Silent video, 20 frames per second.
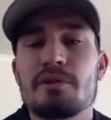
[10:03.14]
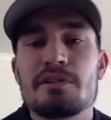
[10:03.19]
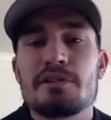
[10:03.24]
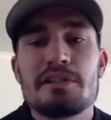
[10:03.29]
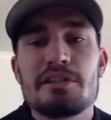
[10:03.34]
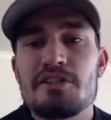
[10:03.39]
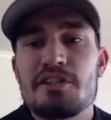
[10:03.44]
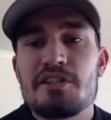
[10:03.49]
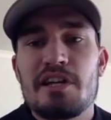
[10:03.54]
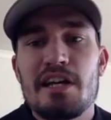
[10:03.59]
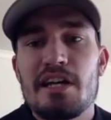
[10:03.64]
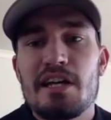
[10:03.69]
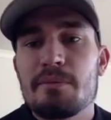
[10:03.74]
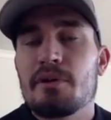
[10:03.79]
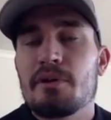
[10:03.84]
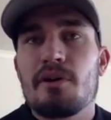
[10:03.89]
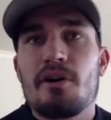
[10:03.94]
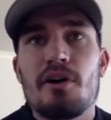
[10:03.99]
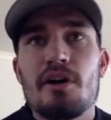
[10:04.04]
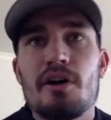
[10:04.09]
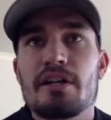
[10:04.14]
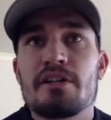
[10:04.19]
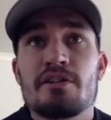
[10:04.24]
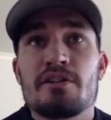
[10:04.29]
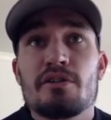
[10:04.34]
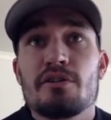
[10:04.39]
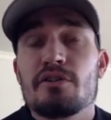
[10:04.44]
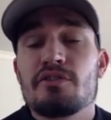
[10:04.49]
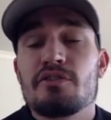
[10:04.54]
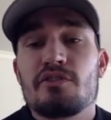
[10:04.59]
cliche, but all I can
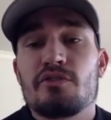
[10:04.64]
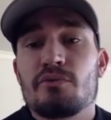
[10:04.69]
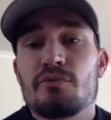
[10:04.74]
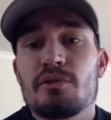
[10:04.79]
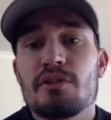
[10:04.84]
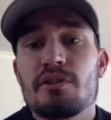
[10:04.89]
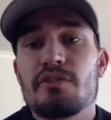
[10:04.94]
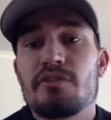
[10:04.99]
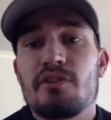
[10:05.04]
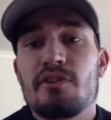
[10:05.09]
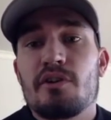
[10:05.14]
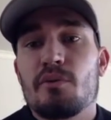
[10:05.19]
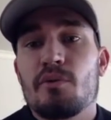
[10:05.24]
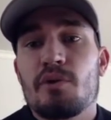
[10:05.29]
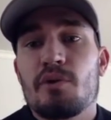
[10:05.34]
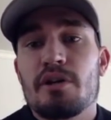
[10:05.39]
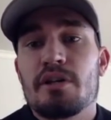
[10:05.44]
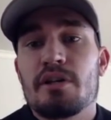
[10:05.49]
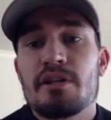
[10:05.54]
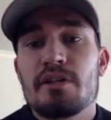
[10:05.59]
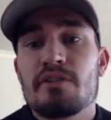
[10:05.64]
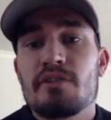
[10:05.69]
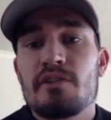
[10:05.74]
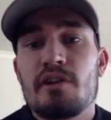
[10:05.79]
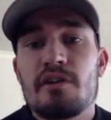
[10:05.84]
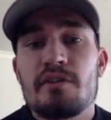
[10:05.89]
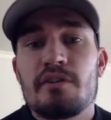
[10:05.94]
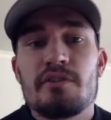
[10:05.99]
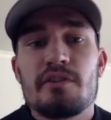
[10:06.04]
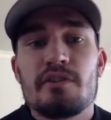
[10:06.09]
do is just really start working this
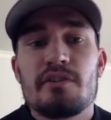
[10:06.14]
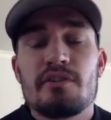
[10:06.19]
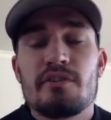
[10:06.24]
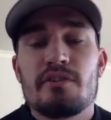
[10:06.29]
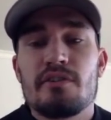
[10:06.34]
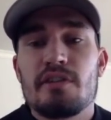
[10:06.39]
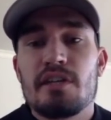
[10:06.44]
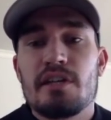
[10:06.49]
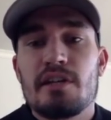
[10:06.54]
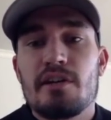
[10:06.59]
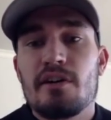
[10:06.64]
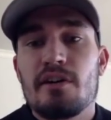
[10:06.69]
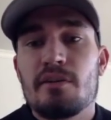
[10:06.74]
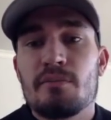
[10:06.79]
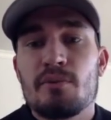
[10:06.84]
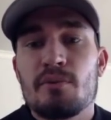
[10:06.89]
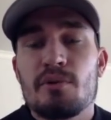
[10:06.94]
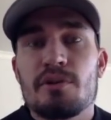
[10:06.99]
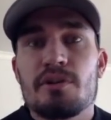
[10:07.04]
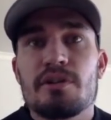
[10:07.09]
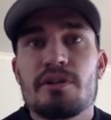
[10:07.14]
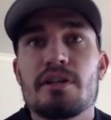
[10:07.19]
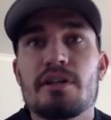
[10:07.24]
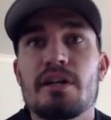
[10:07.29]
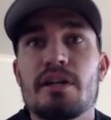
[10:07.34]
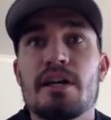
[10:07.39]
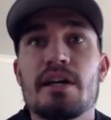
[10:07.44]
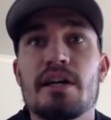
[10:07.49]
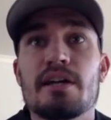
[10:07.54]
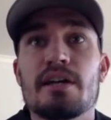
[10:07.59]
offseason to get onboarded
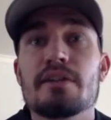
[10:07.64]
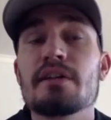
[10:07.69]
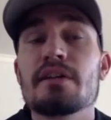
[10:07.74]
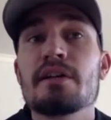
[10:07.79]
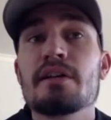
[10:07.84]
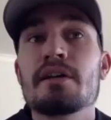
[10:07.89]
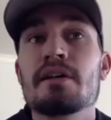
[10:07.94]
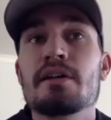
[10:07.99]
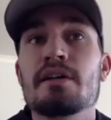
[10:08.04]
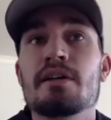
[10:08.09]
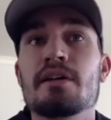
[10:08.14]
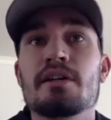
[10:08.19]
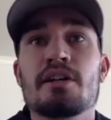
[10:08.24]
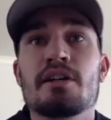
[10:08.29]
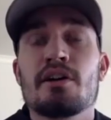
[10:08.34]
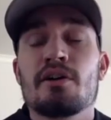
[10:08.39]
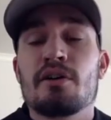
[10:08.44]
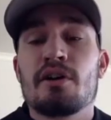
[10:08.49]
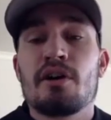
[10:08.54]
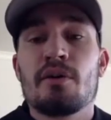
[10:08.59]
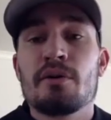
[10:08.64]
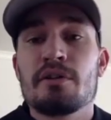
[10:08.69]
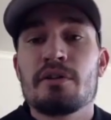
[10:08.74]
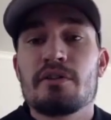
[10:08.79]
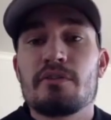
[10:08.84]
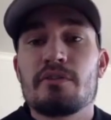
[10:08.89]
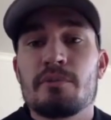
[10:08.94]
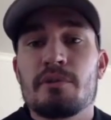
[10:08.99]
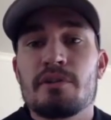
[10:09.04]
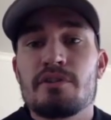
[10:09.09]
and, you know, go into
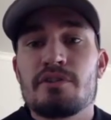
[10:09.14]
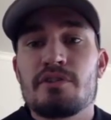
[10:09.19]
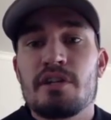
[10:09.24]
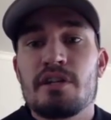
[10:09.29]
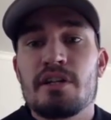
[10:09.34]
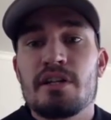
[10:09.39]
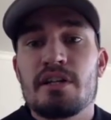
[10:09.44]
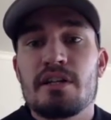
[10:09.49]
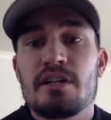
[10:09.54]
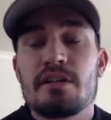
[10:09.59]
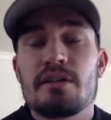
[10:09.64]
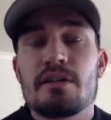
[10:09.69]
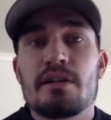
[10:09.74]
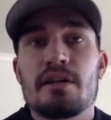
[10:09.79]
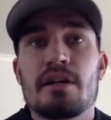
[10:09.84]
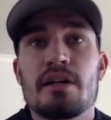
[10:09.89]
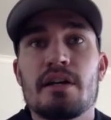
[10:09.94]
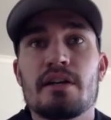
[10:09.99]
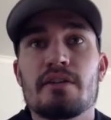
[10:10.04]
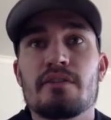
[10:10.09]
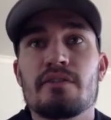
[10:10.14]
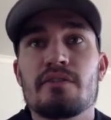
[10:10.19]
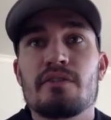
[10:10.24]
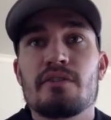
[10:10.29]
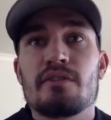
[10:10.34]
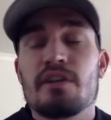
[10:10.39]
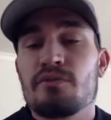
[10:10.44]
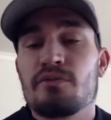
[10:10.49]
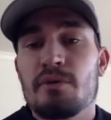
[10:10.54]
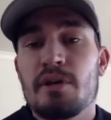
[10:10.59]
spring training as
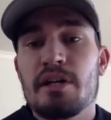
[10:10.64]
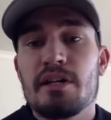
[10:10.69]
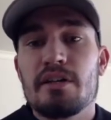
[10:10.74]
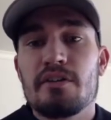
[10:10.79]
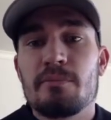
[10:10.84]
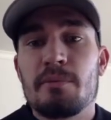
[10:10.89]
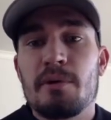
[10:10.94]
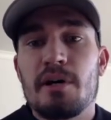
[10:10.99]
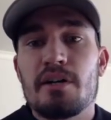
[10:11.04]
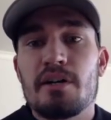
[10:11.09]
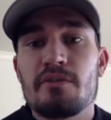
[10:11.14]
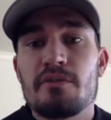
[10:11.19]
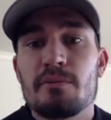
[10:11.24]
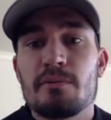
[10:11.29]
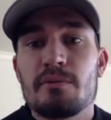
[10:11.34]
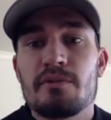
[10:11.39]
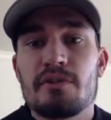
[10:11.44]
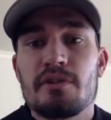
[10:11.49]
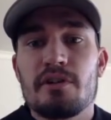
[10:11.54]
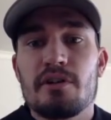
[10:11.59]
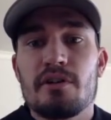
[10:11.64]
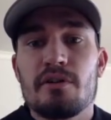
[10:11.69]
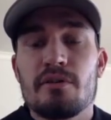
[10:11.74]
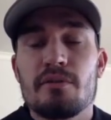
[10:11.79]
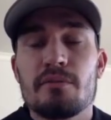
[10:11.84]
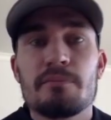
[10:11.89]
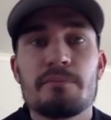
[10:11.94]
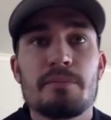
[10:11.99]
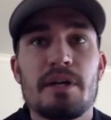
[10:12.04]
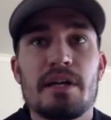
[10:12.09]
ready as possible to
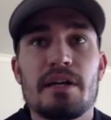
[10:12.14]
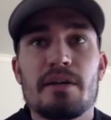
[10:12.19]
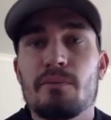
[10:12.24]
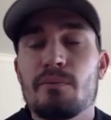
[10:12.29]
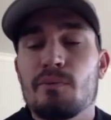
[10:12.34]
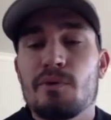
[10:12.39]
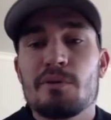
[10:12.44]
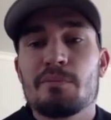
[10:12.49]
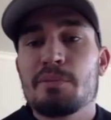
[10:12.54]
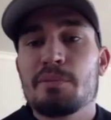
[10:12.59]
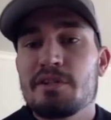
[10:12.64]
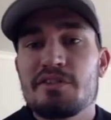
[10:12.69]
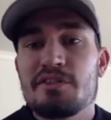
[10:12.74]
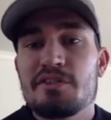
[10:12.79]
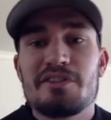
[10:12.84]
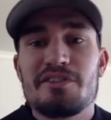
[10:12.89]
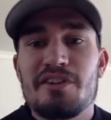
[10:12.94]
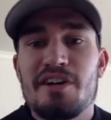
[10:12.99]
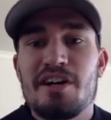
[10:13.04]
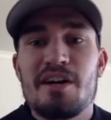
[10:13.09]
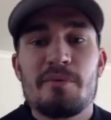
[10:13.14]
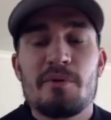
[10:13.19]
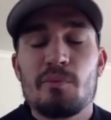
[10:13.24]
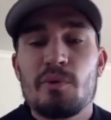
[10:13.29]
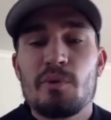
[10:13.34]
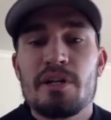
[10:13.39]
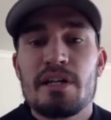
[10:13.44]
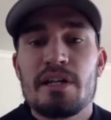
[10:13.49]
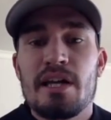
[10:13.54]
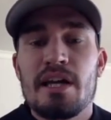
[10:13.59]
go make one pitch at a time and
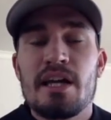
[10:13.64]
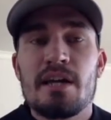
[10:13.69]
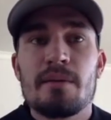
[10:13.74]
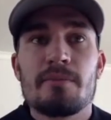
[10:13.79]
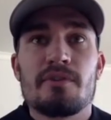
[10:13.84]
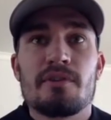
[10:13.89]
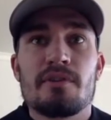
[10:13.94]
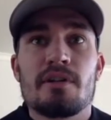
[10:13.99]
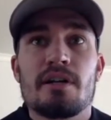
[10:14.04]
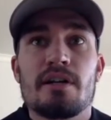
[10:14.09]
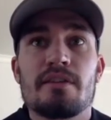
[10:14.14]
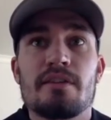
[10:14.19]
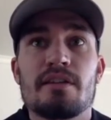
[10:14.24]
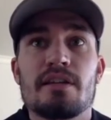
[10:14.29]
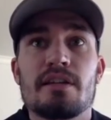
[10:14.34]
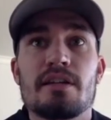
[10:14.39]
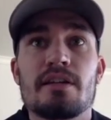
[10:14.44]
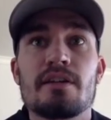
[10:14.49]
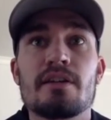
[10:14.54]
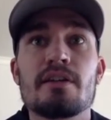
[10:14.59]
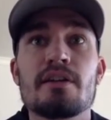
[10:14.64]
win games. And I think,